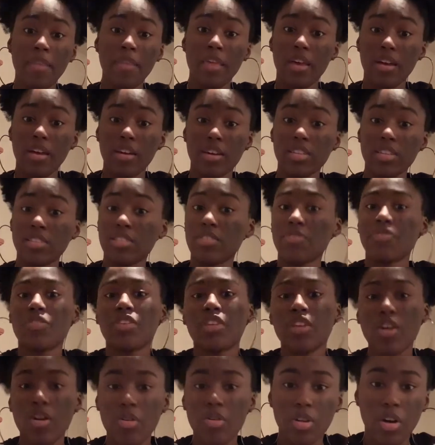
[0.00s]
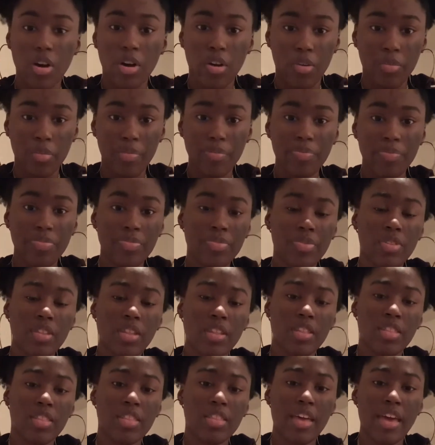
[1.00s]
Because if you don't know,
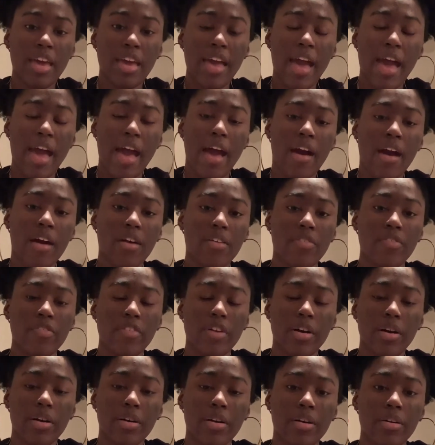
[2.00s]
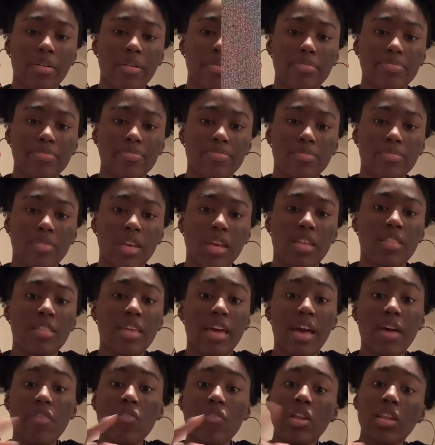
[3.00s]
they have a
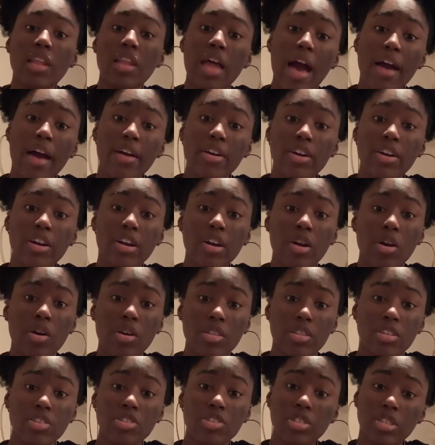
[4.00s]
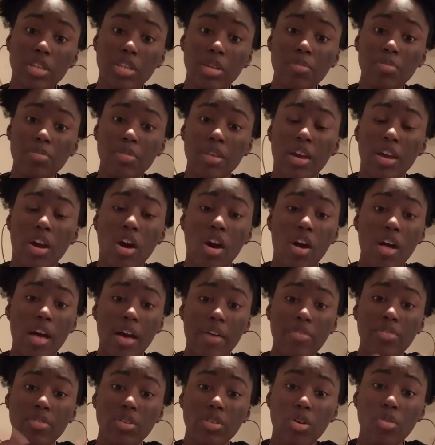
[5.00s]
locker on the ship. They all
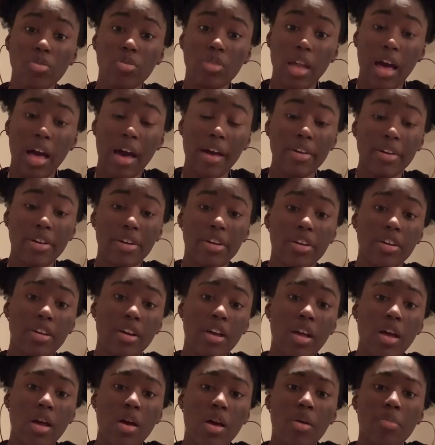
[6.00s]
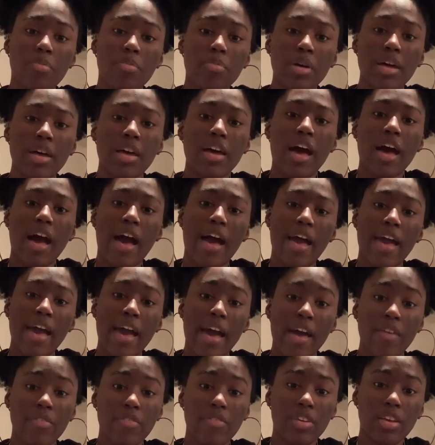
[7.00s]
have their own locker, but
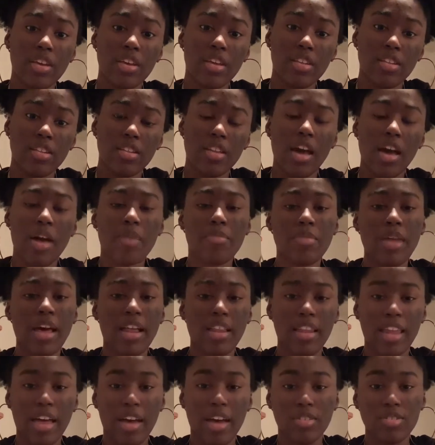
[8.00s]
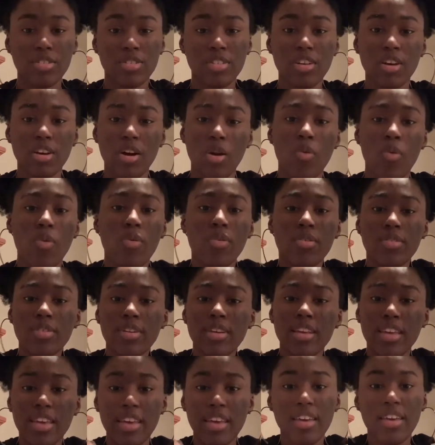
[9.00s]
I'm not allowed to go
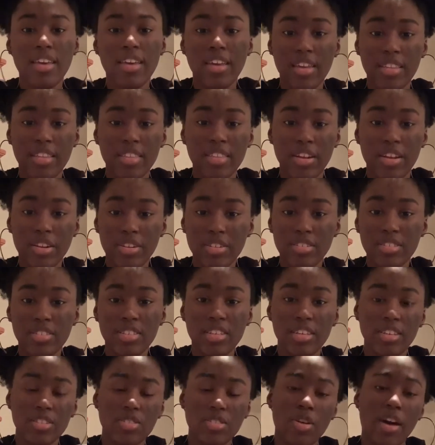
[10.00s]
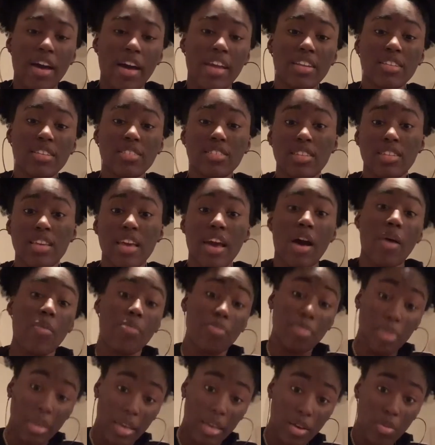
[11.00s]
in there and see, so I didn't see how
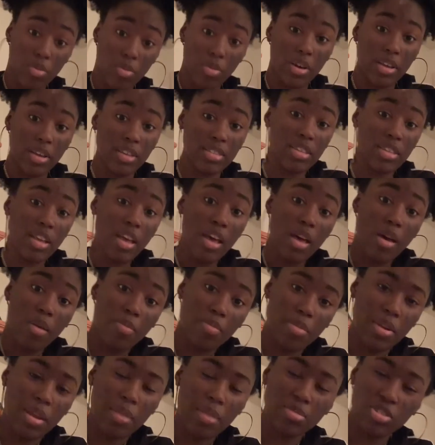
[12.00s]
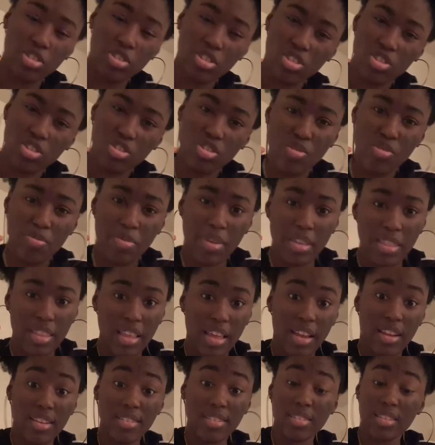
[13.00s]
big it was, but I'm just assuming
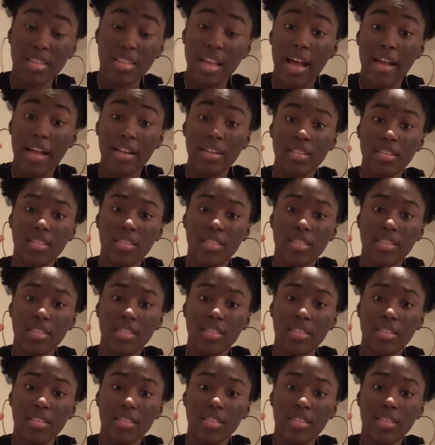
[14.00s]
that it's not